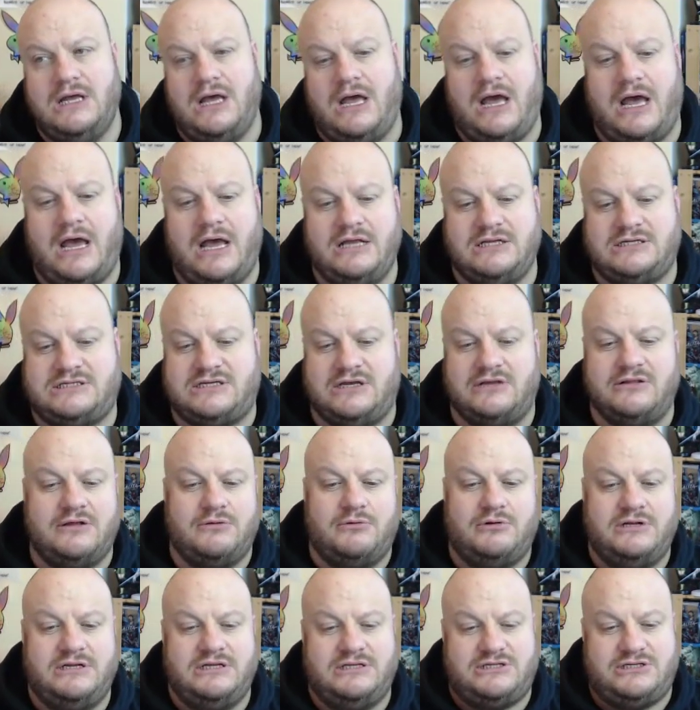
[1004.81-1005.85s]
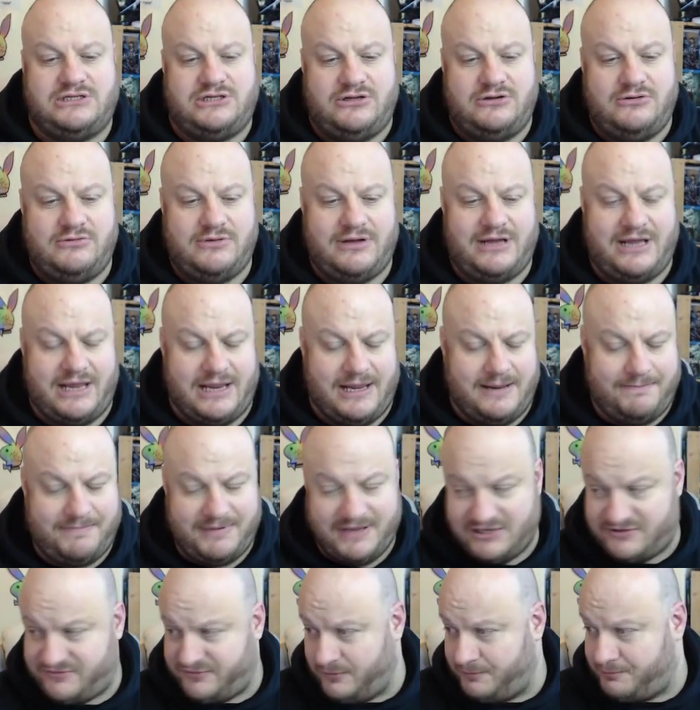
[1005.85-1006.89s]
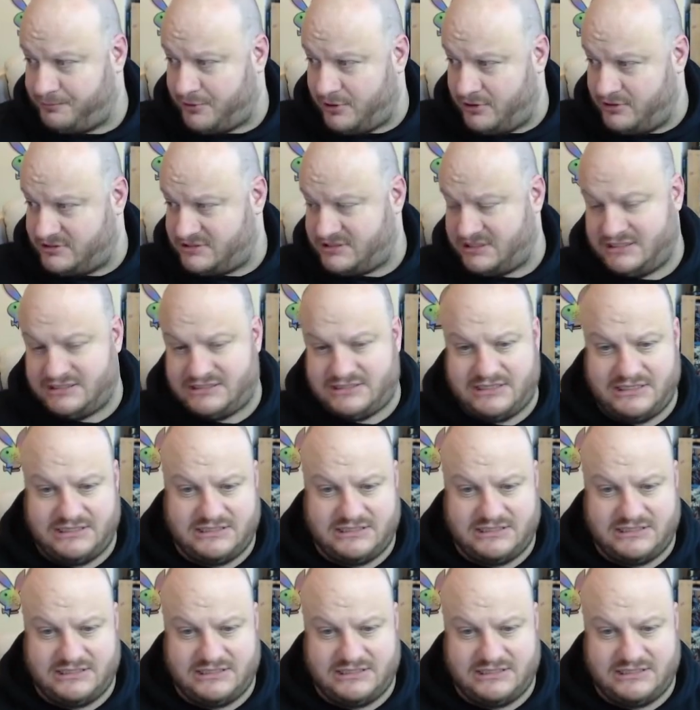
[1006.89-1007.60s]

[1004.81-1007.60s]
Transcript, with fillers: Uh, so they're wanting to do a peaceful protest.